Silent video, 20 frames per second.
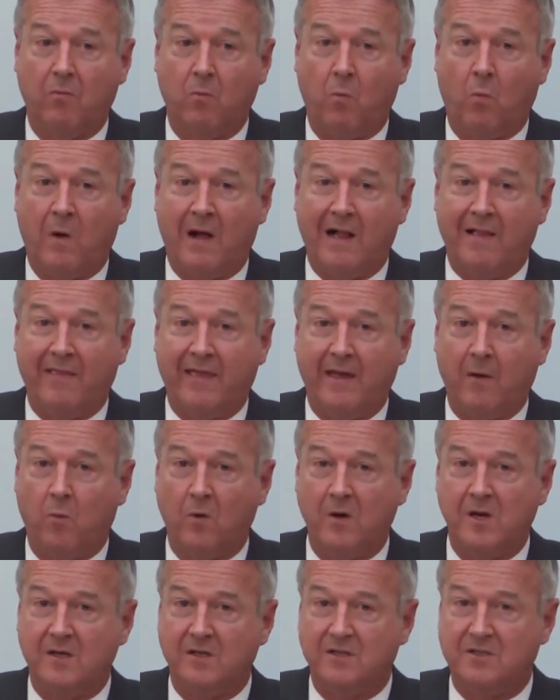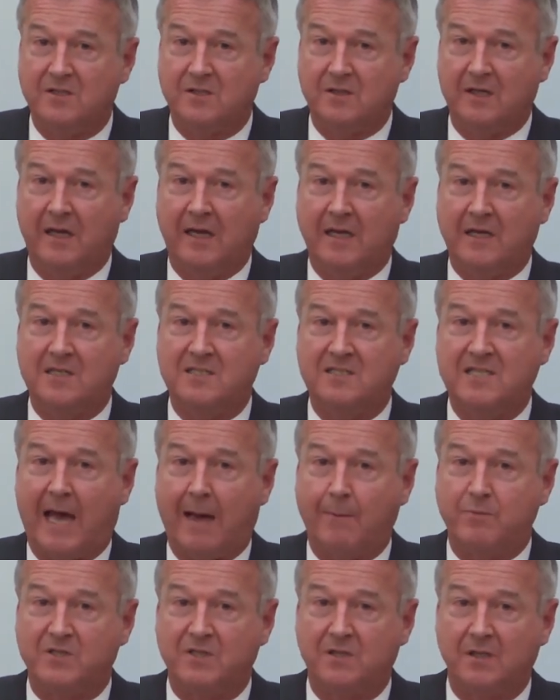while they wouldn't
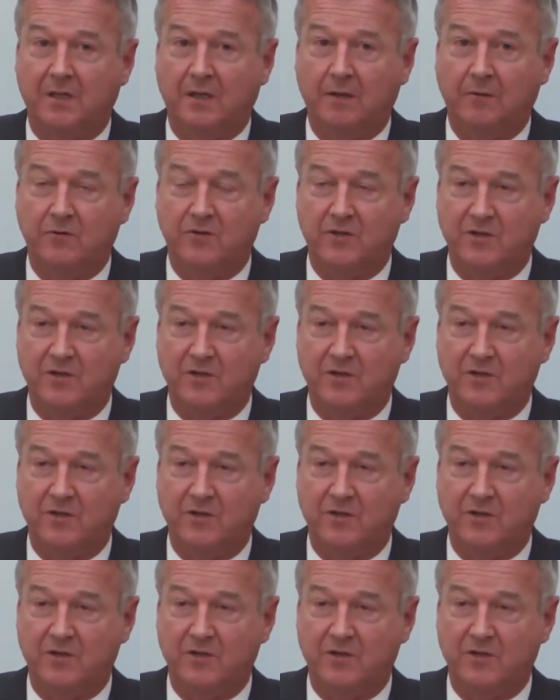accept the